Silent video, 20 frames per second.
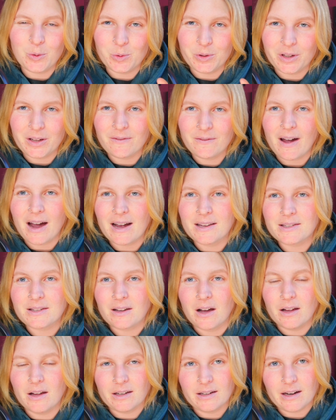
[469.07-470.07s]
holding
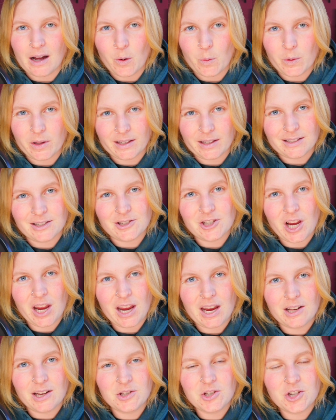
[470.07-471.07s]
fast on and not willing to
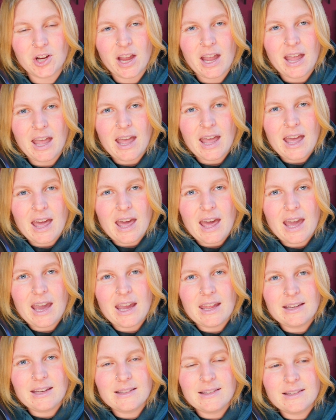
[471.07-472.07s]
change.
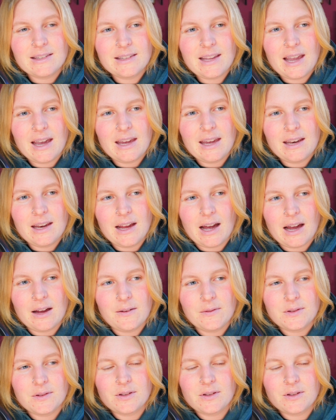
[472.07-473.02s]
And instead, I've